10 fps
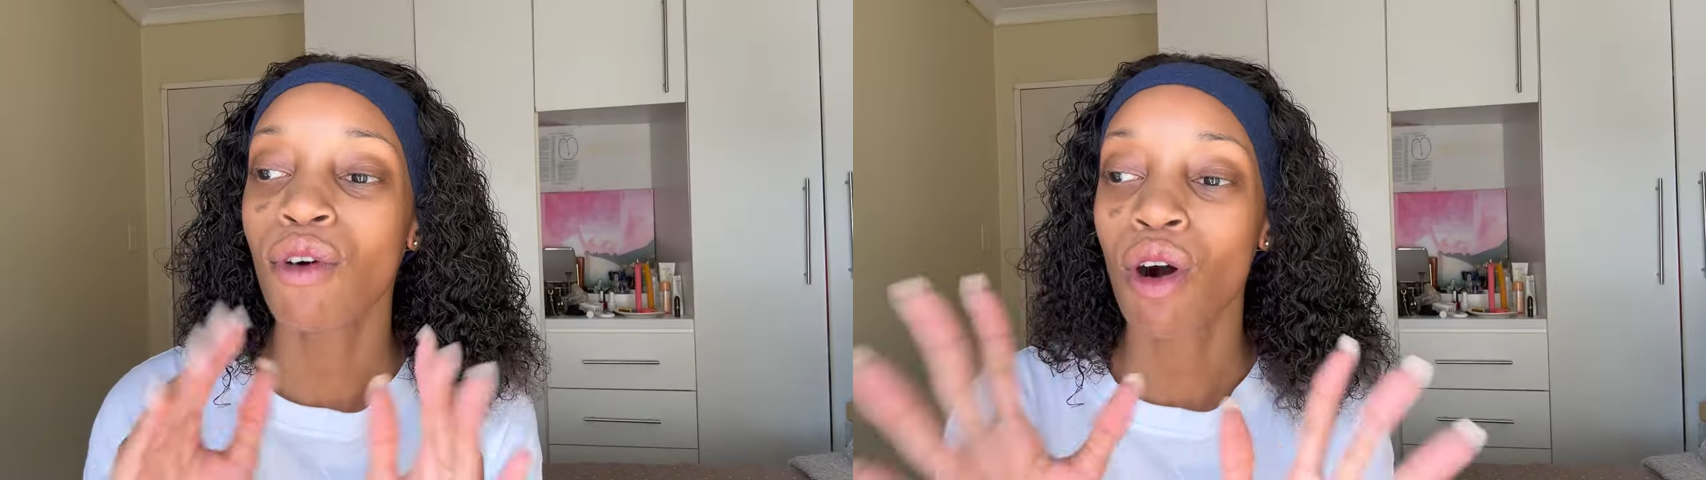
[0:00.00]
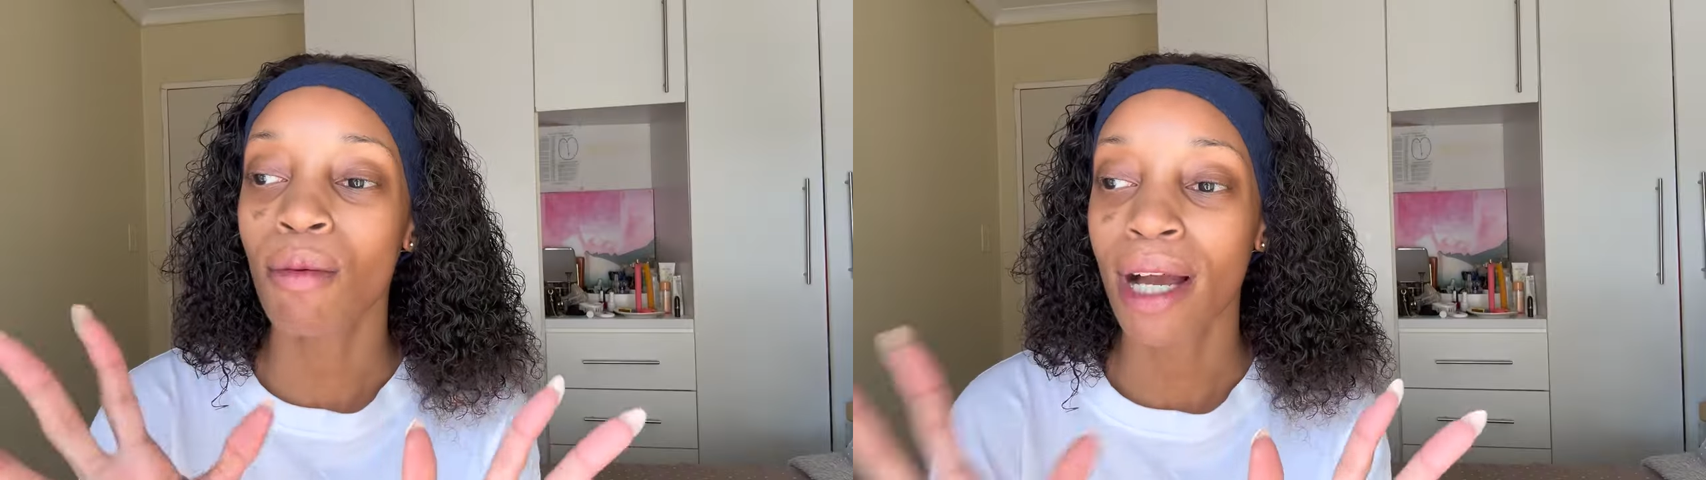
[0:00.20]

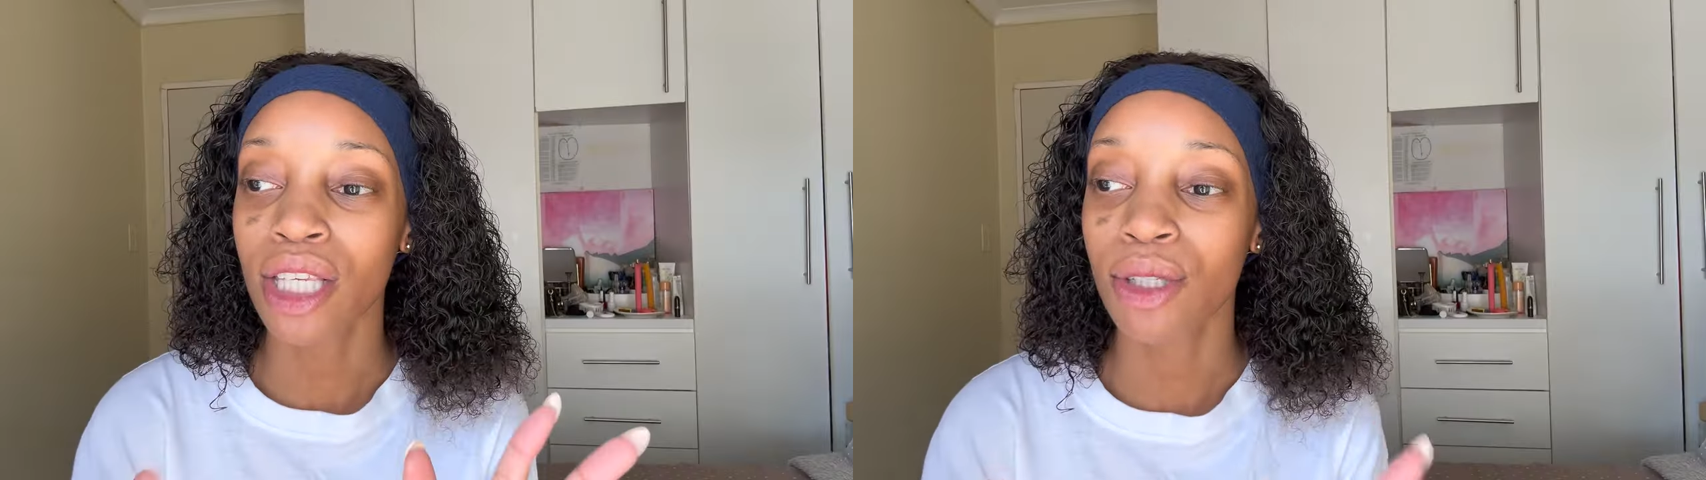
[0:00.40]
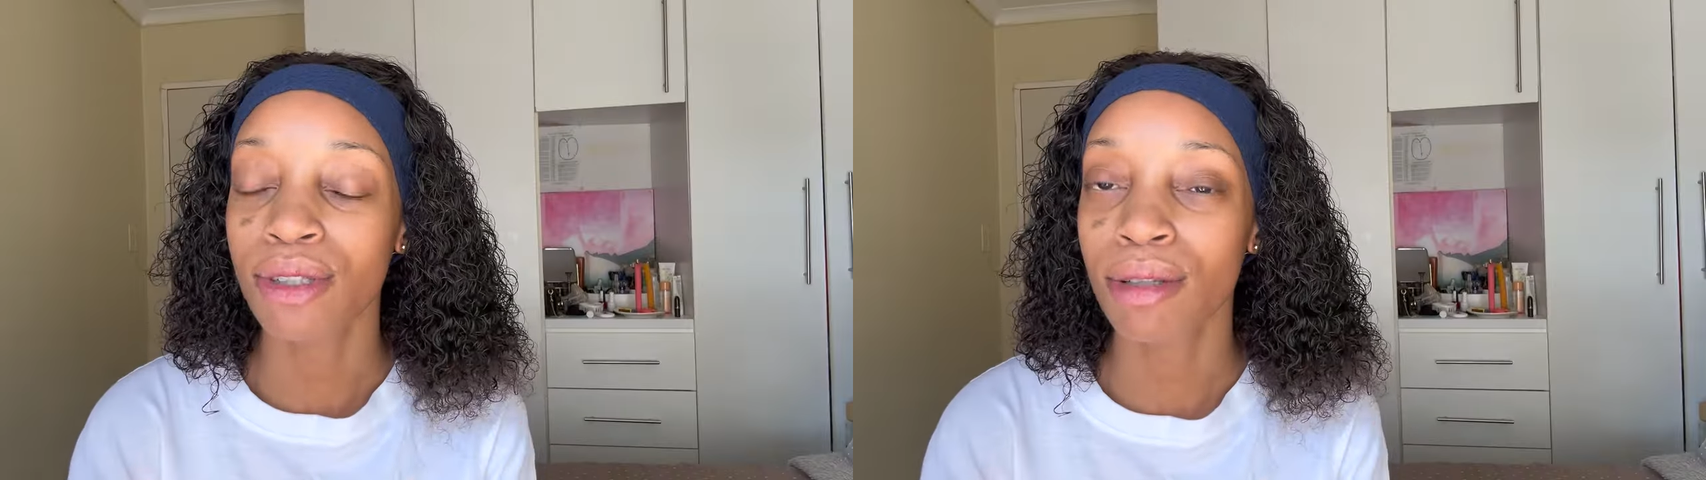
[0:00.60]
all my
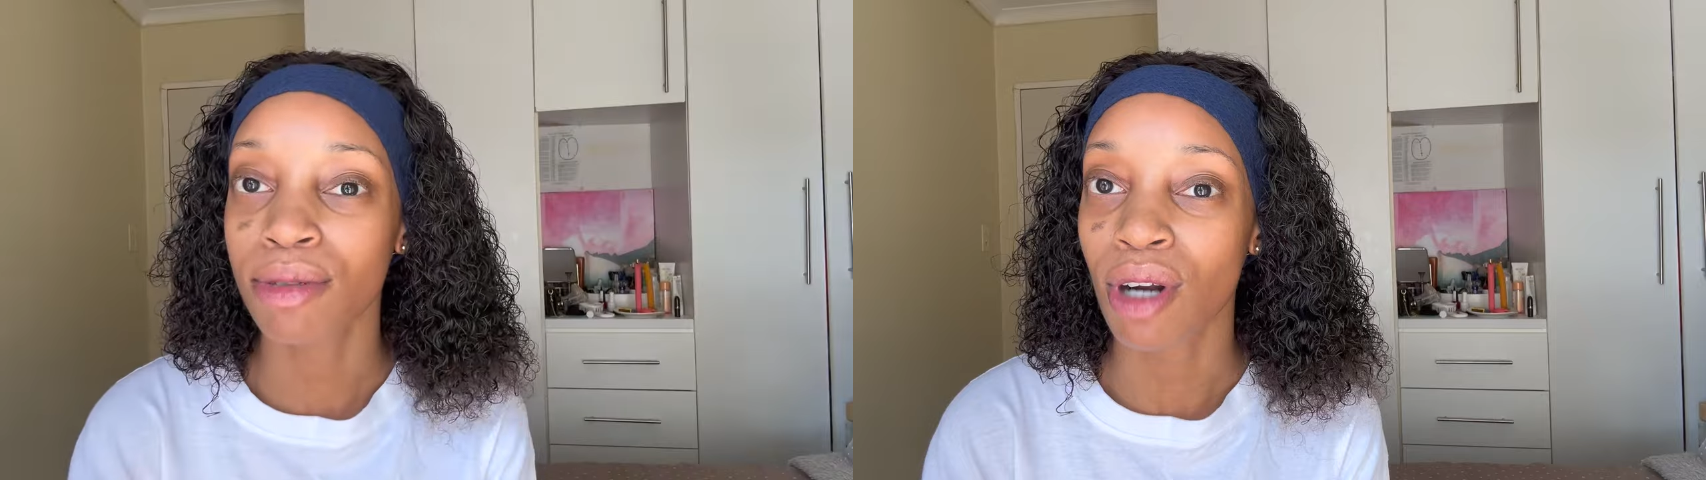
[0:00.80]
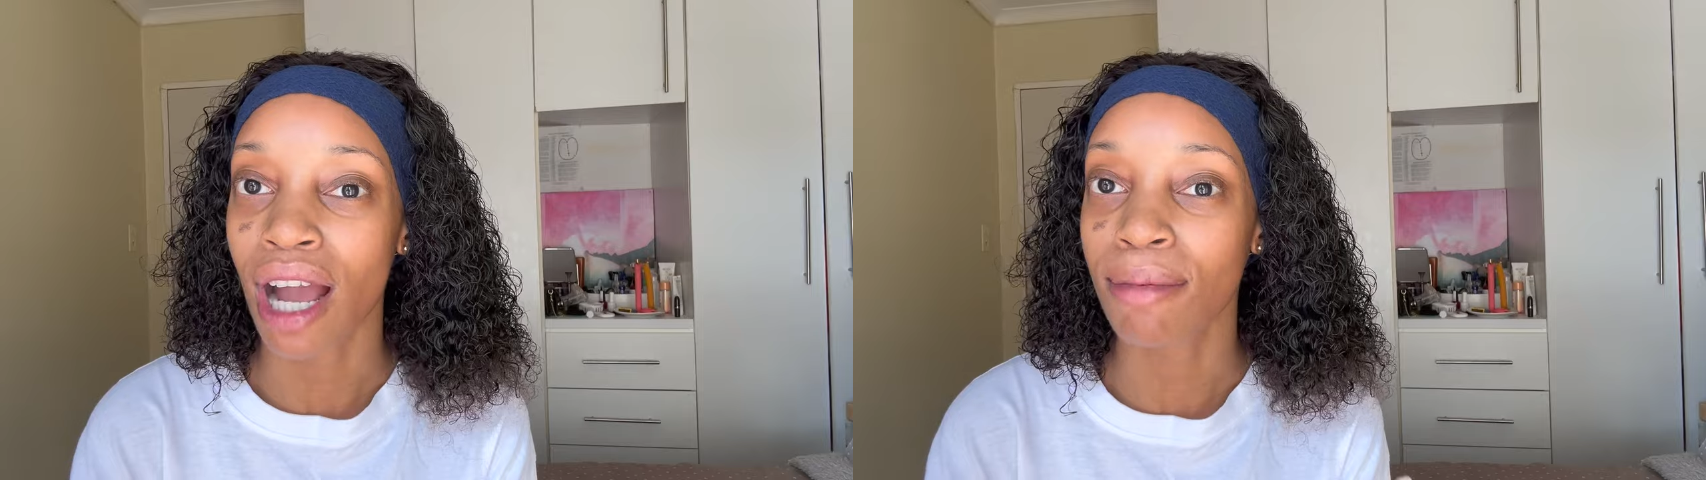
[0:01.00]
new
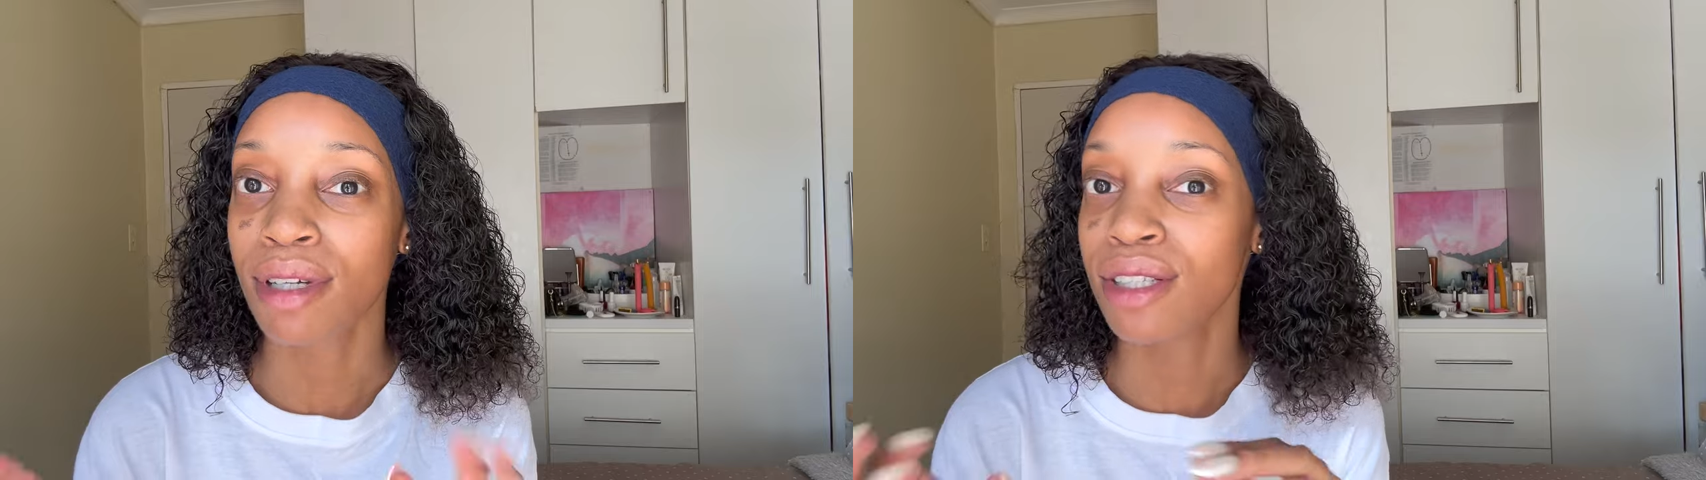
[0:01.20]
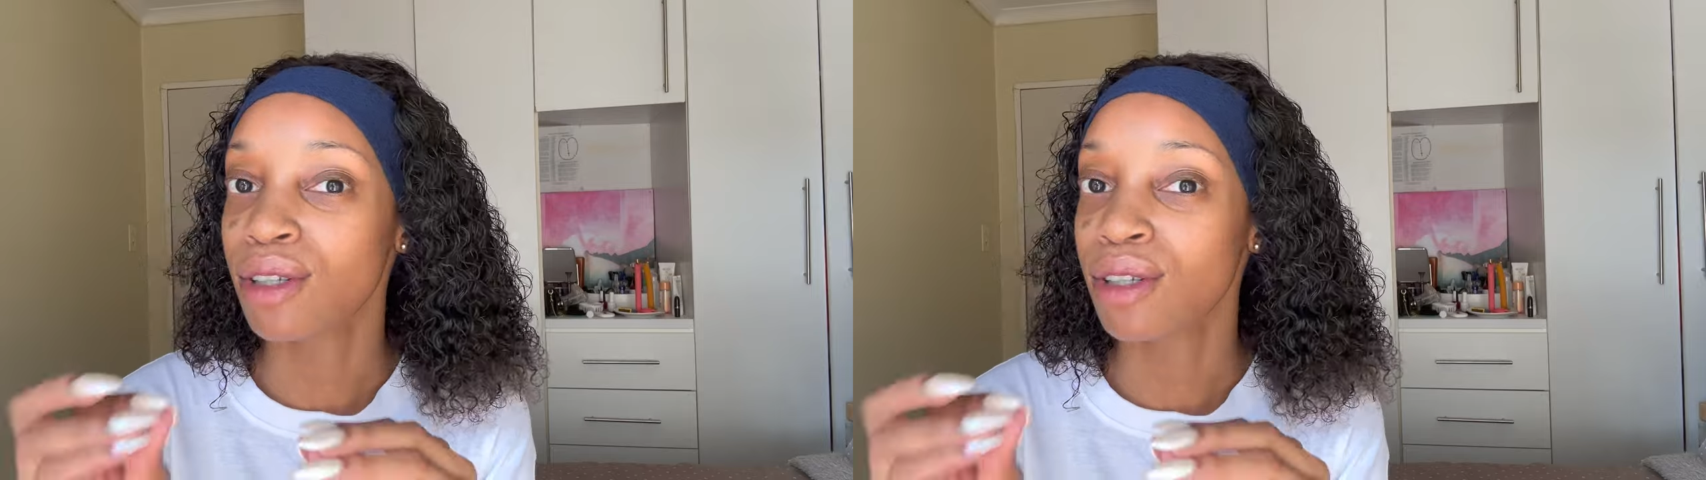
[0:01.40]
subscribers